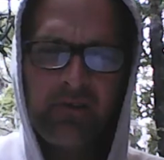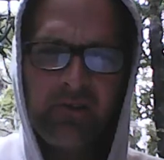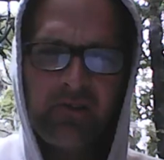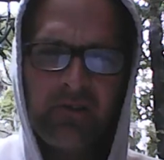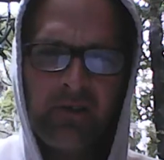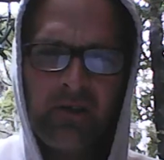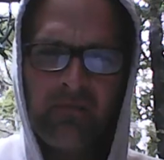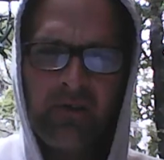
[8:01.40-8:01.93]
you
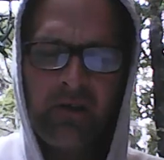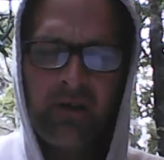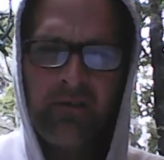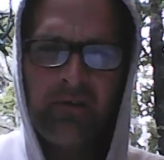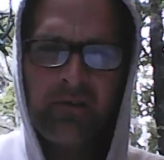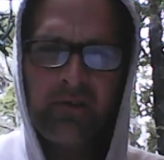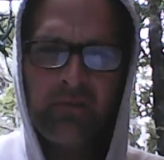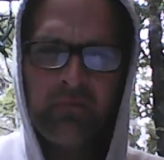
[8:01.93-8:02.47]
serve to
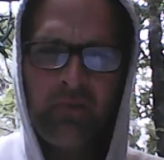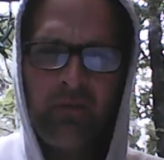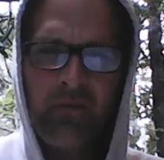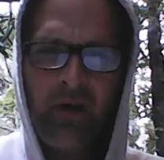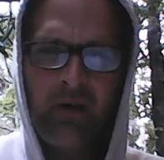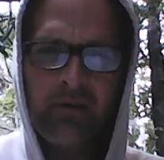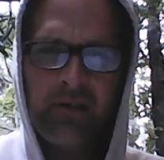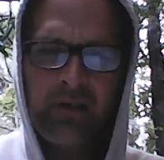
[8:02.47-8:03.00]
others
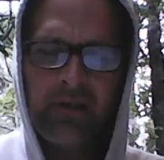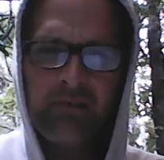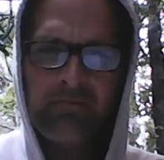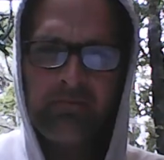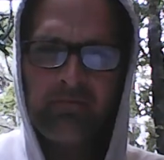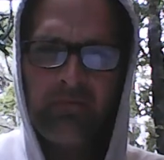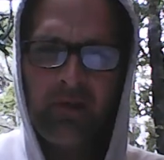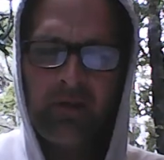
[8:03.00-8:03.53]
without
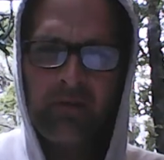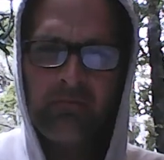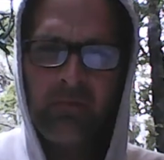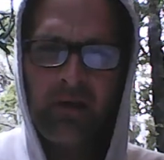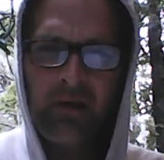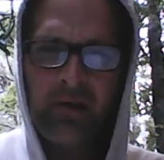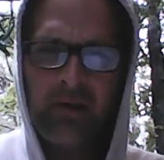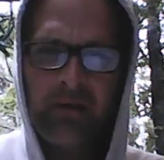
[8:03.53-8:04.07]
getting
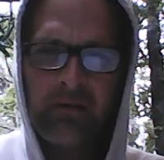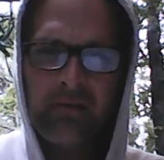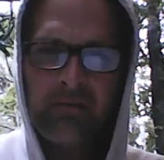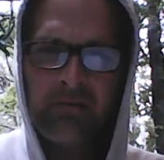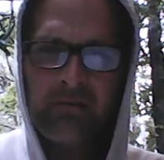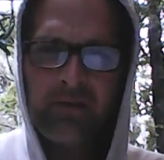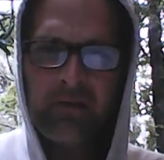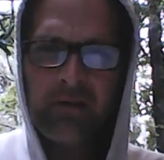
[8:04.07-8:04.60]
money
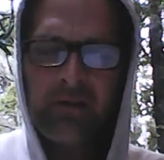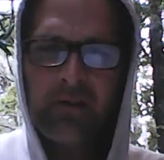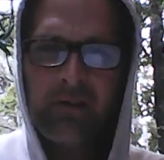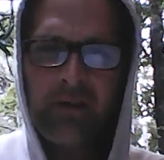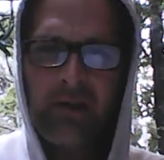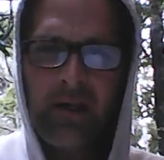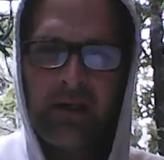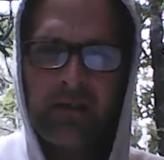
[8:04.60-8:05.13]
or
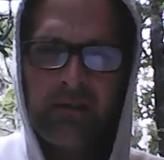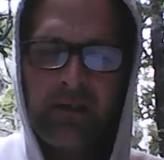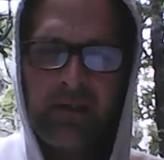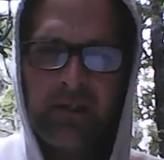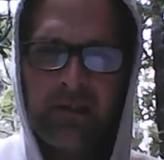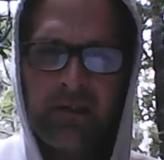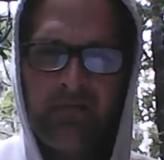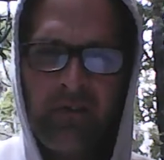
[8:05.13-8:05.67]

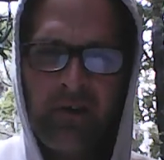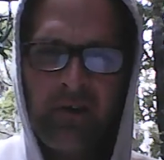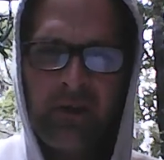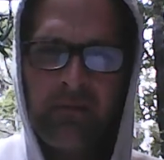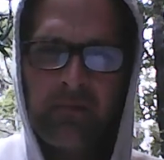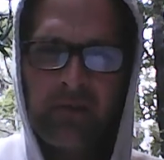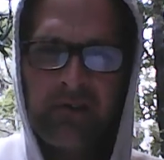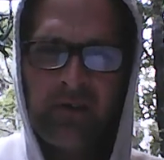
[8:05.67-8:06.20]
accolades,
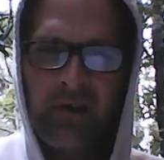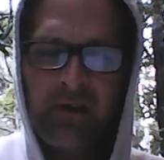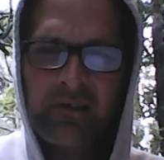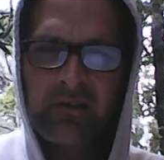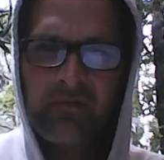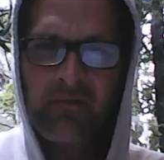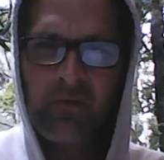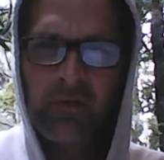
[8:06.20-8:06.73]
fame, or sex,
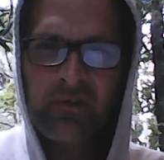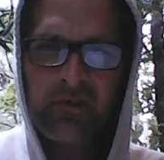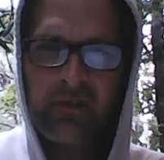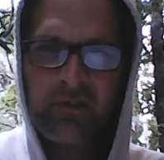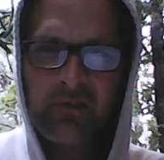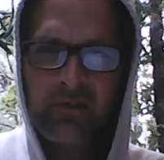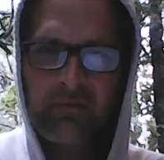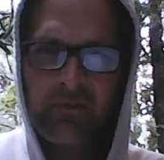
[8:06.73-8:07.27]
or
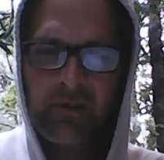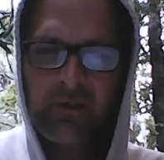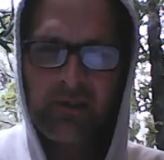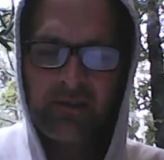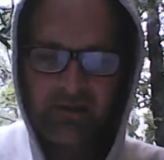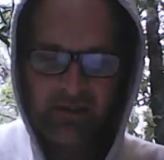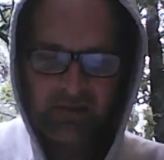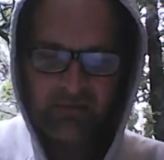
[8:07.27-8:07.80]
fortune, or
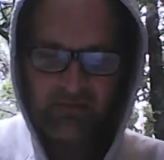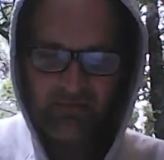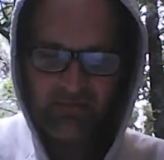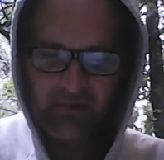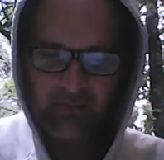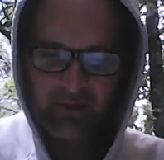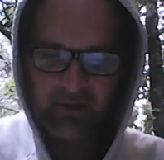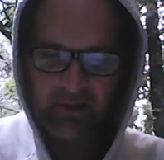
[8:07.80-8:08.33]
anything
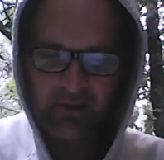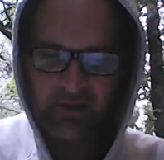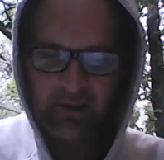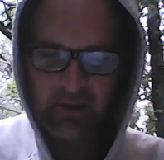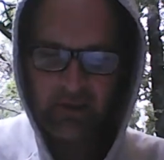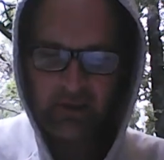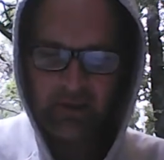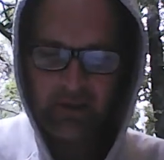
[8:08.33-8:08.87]
from it,
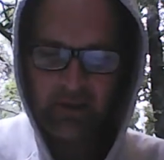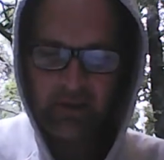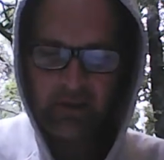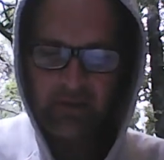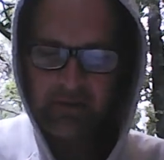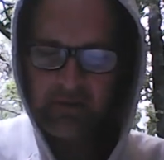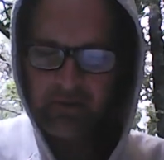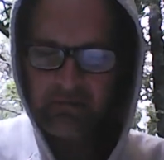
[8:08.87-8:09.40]

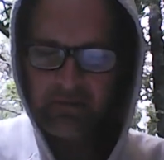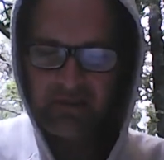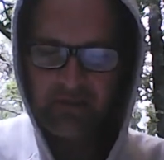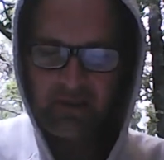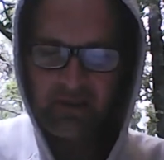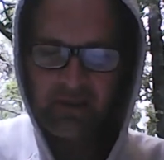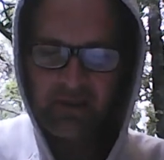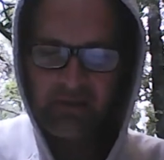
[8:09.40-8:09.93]
you
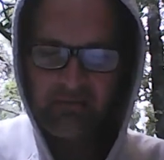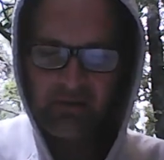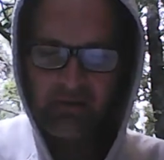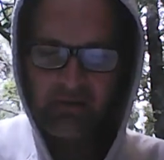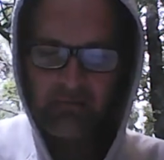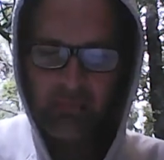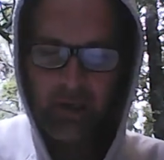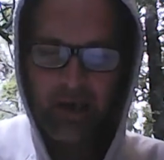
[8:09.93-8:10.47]
receive
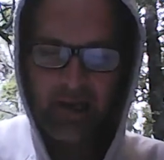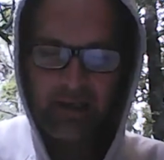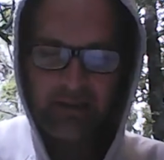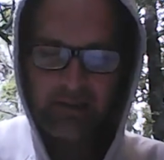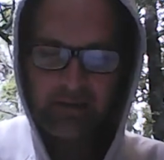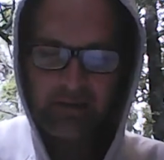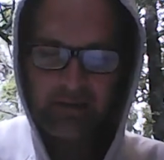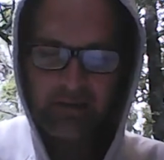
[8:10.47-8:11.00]

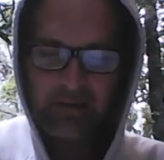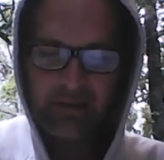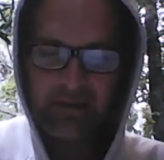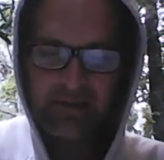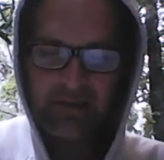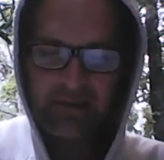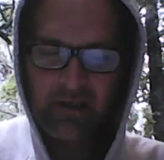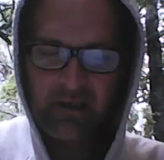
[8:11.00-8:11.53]
back. Okay,
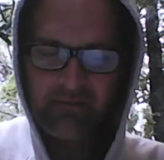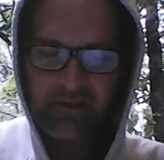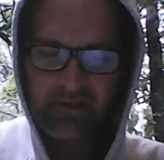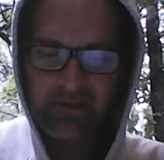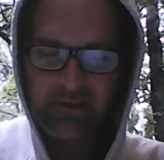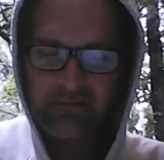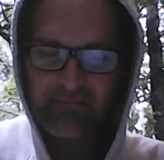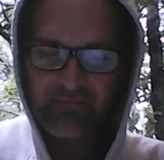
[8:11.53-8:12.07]
it's
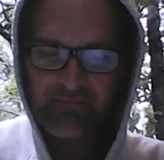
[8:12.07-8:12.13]
obvious.